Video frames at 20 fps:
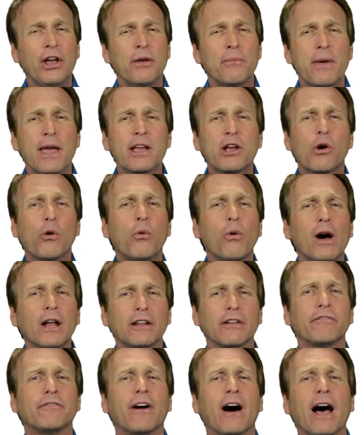may
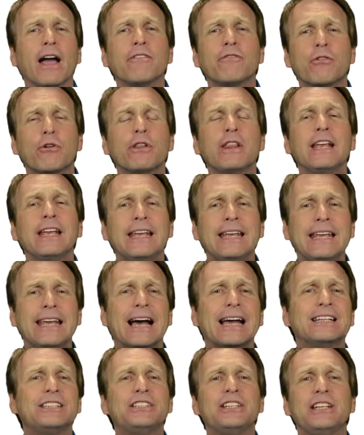qualify for the
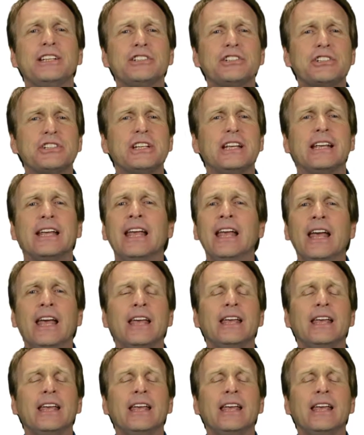EITC,